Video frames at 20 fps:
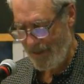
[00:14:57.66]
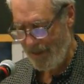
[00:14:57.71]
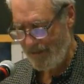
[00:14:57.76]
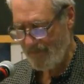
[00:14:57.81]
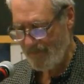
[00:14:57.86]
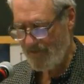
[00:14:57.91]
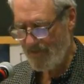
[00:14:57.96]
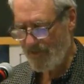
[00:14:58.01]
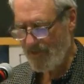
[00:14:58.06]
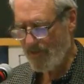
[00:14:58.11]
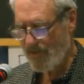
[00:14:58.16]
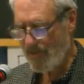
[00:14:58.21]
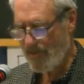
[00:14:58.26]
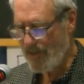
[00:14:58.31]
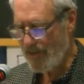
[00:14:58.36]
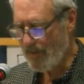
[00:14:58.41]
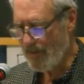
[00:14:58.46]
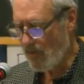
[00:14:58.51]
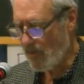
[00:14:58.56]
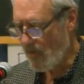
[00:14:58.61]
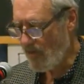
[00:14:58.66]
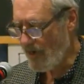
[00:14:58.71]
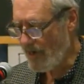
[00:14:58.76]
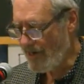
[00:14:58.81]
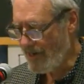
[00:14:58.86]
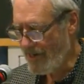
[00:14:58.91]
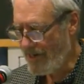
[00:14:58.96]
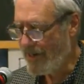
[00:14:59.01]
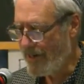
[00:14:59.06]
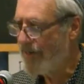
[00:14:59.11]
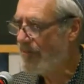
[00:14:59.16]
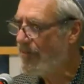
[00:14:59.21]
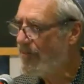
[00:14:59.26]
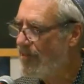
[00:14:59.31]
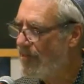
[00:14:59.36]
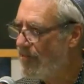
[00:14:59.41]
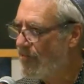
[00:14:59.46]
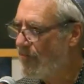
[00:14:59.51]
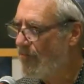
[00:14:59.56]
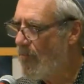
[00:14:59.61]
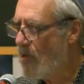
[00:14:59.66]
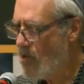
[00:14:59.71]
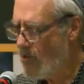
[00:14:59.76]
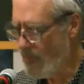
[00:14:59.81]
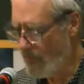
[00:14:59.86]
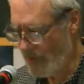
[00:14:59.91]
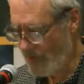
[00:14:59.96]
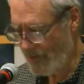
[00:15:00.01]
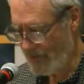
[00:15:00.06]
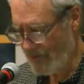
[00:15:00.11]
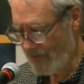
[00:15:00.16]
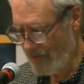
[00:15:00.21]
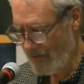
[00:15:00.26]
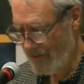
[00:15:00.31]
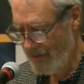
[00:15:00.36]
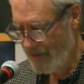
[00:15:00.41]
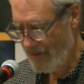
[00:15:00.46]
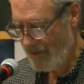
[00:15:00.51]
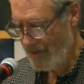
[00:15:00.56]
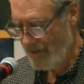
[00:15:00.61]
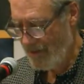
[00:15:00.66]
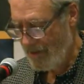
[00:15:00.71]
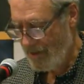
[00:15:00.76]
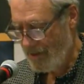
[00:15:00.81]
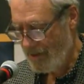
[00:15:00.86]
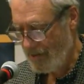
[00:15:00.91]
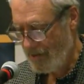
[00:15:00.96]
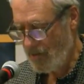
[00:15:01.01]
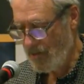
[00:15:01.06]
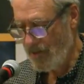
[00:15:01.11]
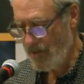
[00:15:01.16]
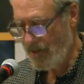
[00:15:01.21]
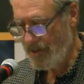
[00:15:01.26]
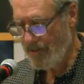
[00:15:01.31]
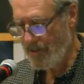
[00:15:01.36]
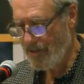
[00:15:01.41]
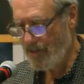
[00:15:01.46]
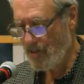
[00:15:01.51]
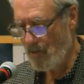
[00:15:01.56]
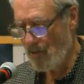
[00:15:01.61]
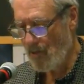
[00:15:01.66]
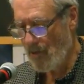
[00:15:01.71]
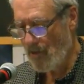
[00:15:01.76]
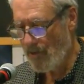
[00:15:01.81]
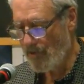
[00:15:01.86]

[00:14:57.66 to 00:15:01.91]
still immigrating into this moment, learning that the words